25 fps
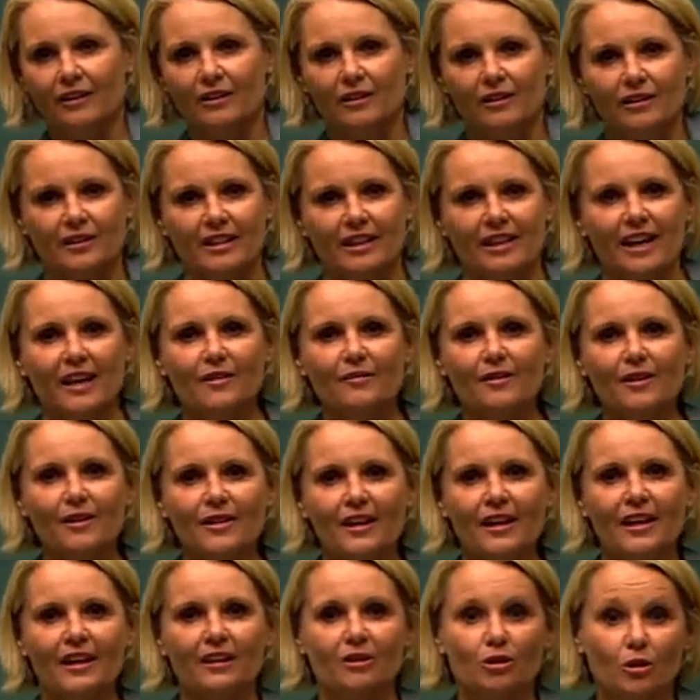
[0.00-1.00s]
did
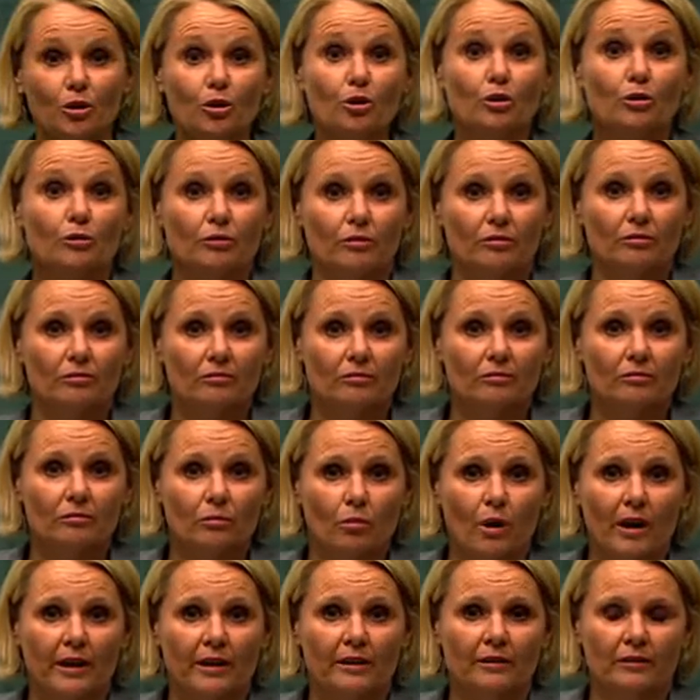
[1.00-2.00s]
everything it could,
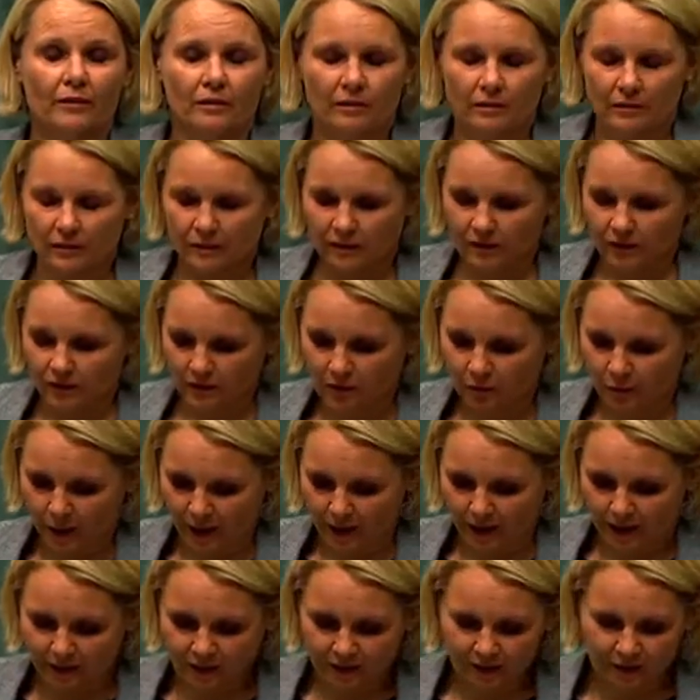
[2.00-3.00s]
one
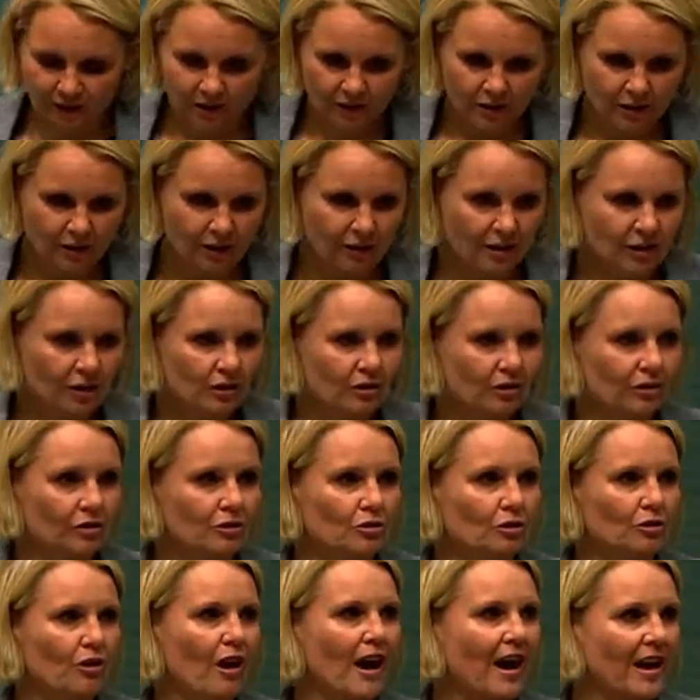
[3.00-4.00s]
suspects, to
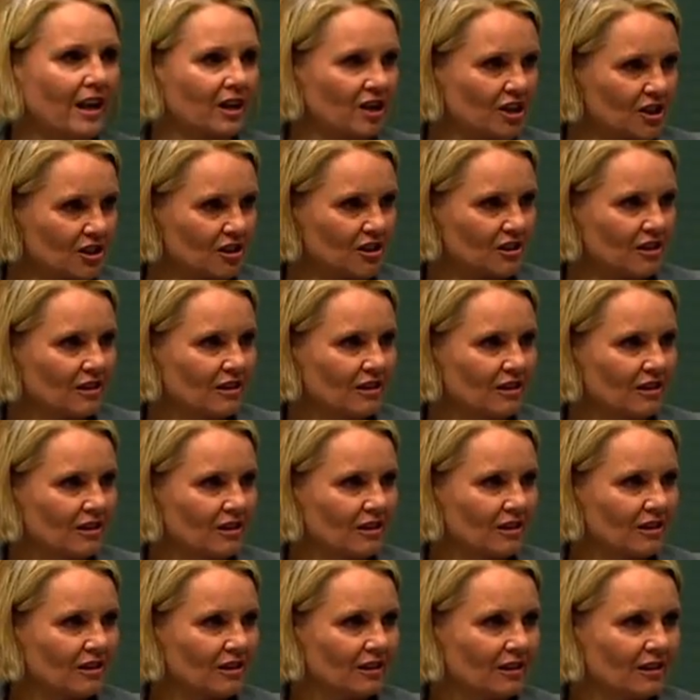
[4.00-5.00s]
trash
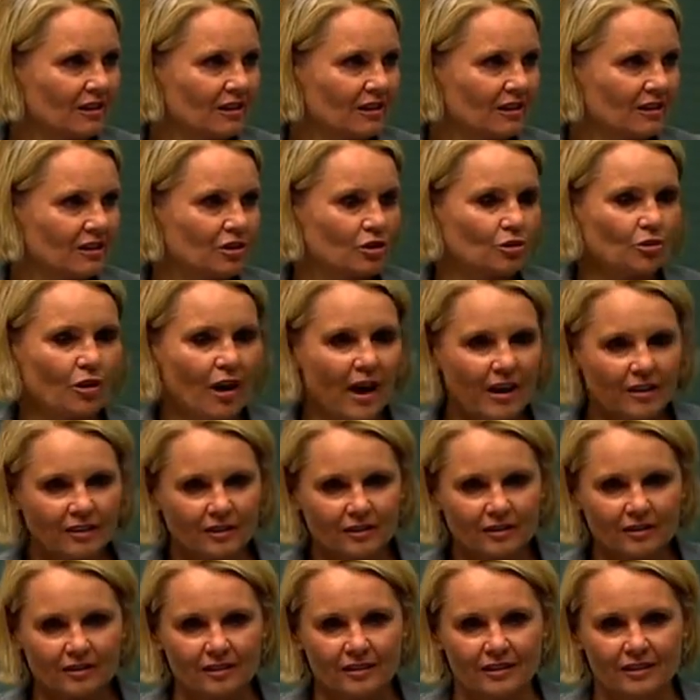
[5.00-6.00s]

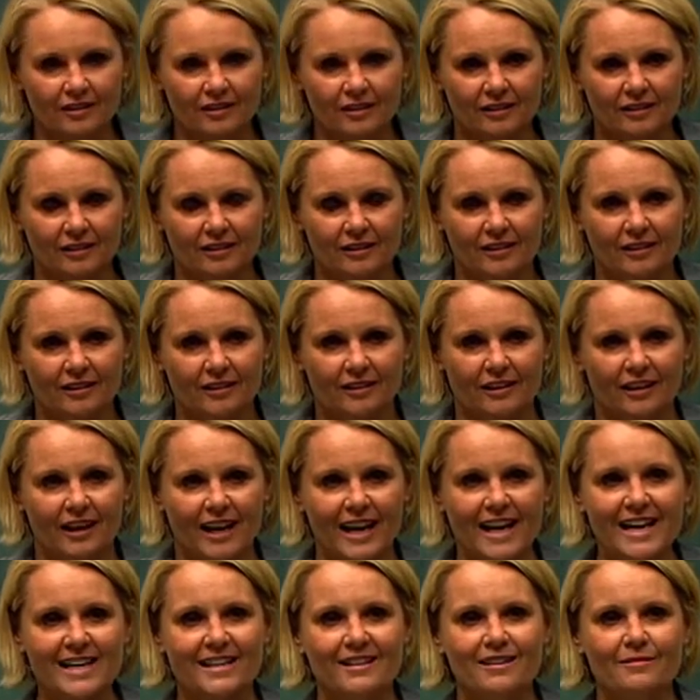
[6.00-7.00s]
trust
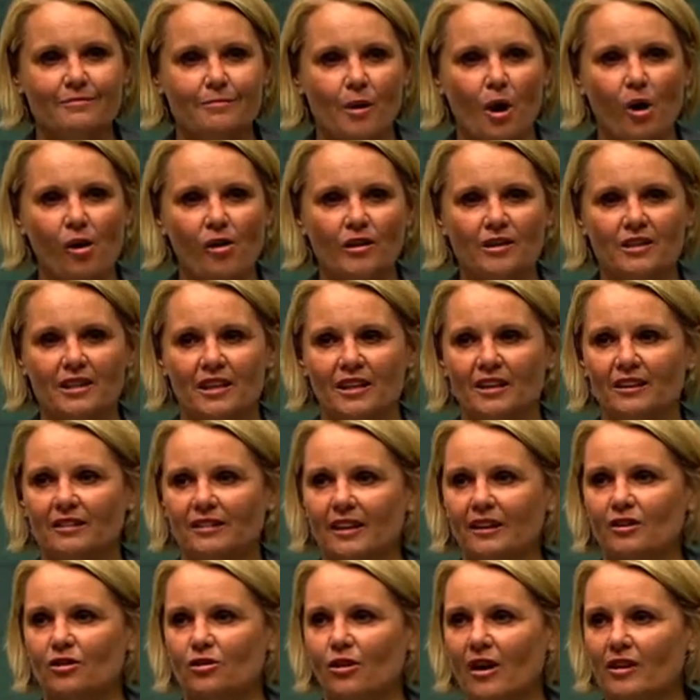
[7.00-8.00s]
in politics
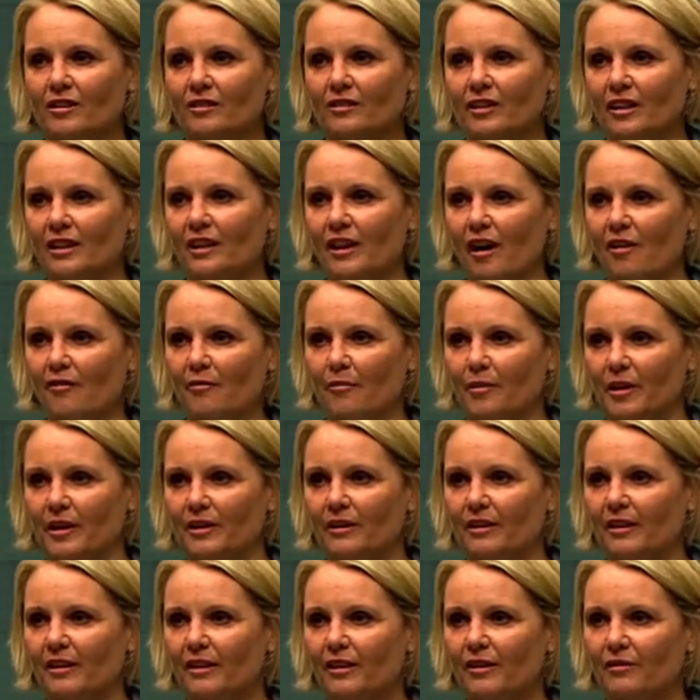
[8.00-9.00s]
and trust in government
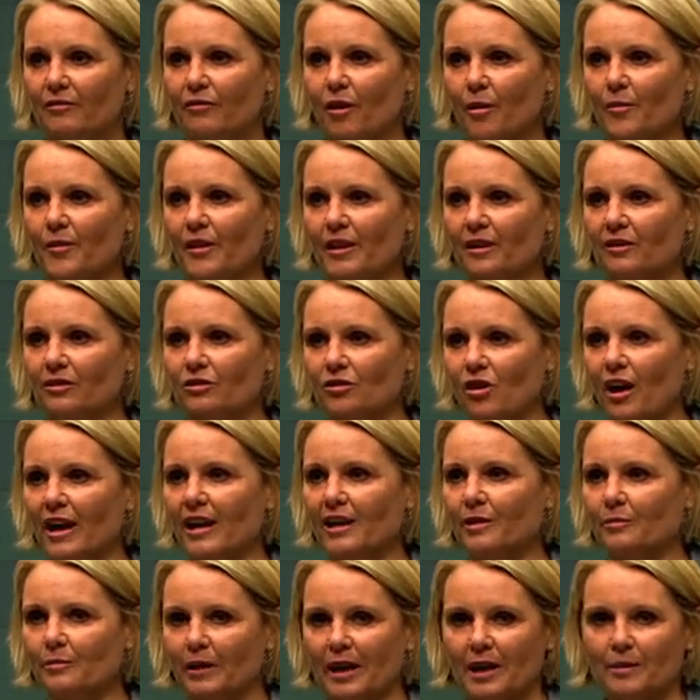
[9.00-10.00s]
from the
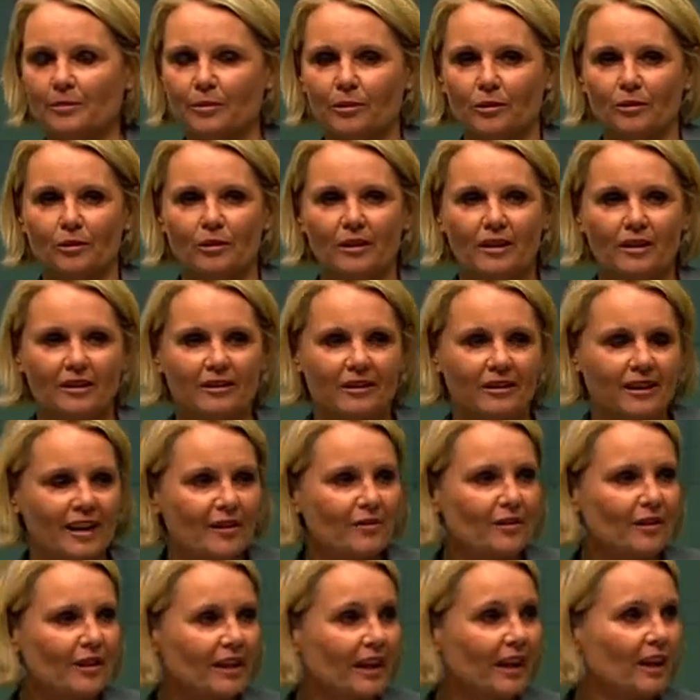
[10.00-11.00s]
Australian people. Did
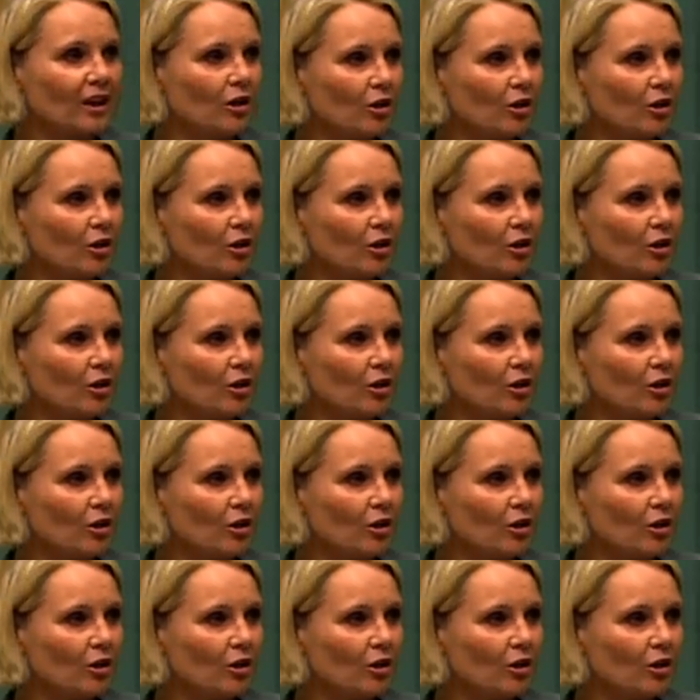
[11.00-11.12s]
everything it